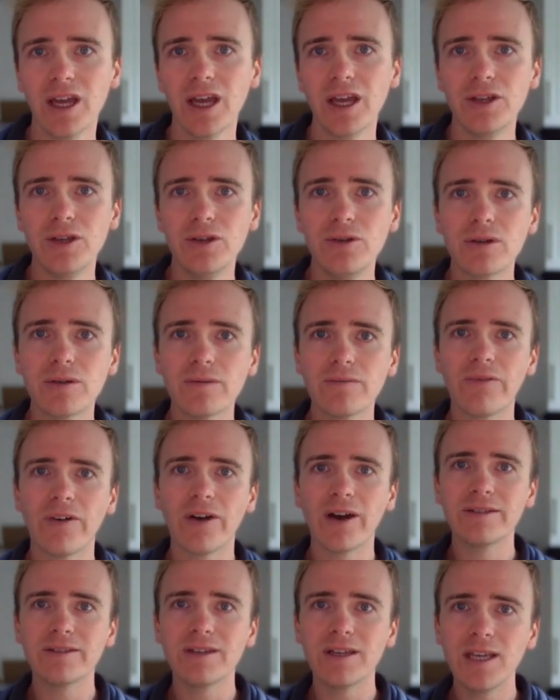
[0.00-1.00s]
you can
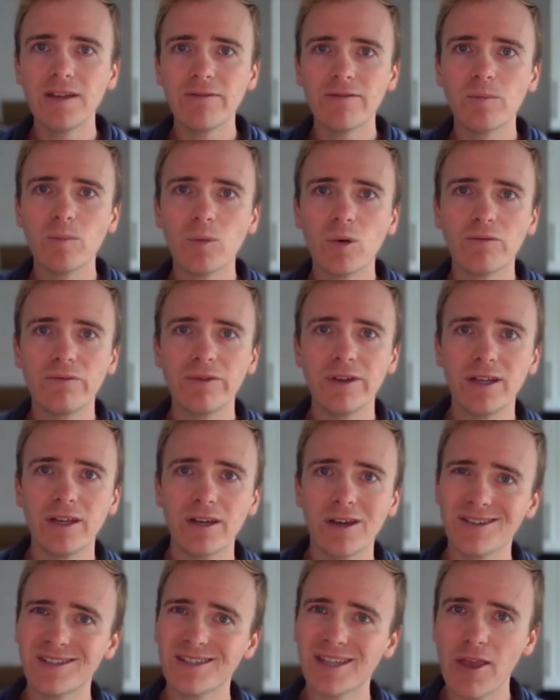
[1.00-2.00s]
find even more
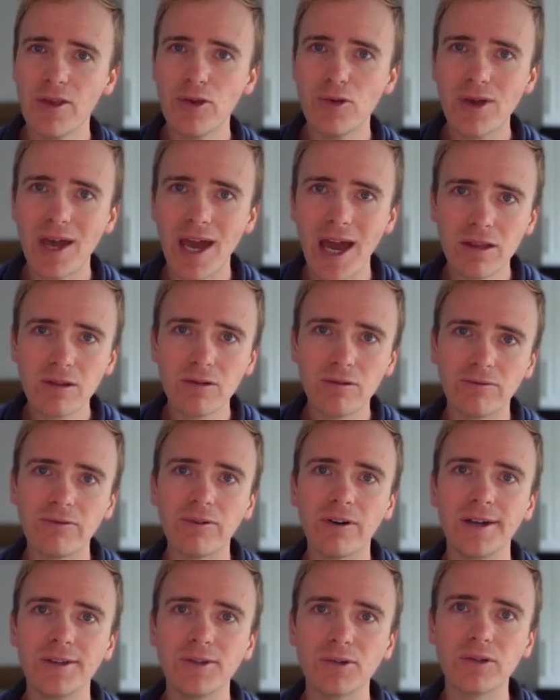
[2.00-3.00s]
videos that you cannot
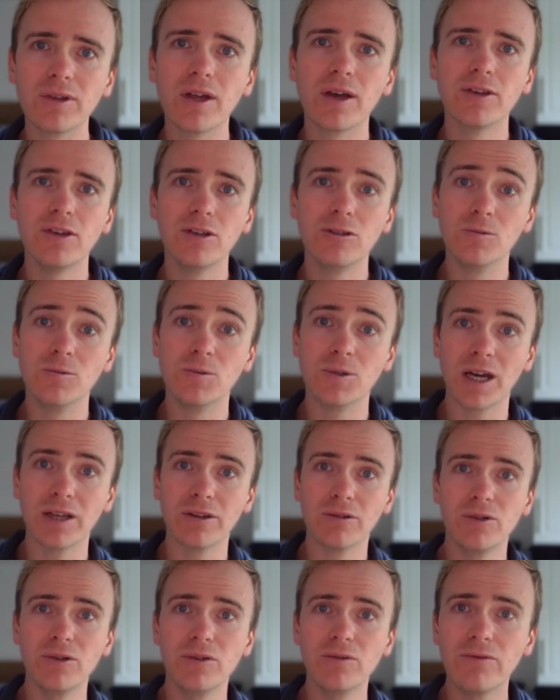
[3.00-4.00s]
find on our YouTube
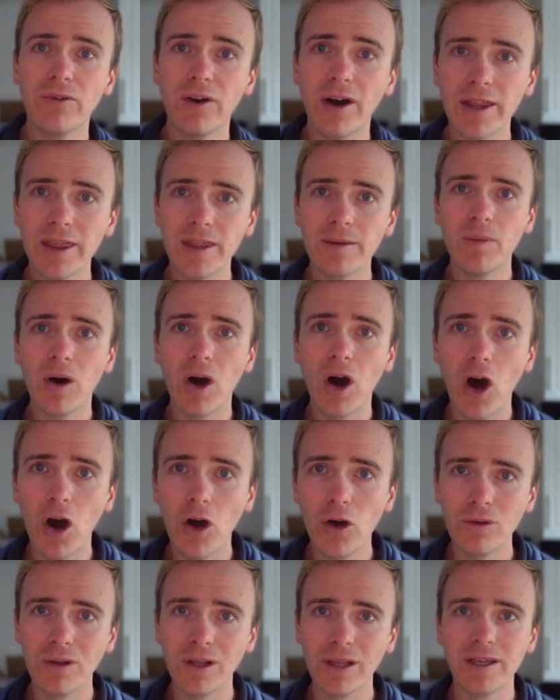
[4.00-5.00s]
channel. You find them
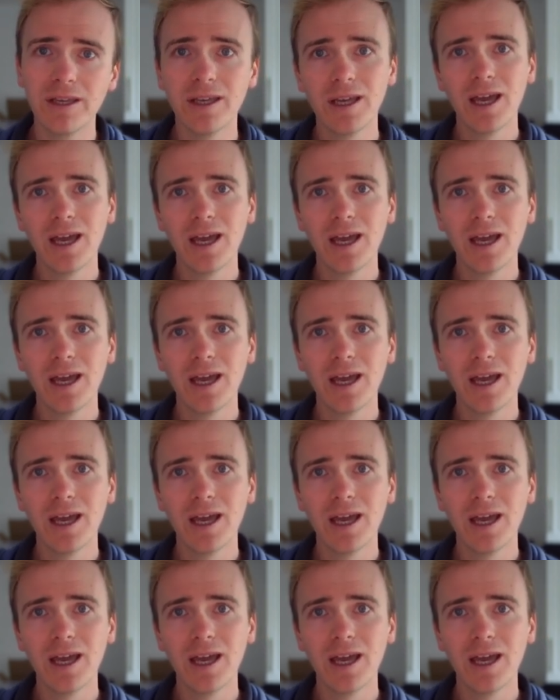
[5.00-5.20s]
only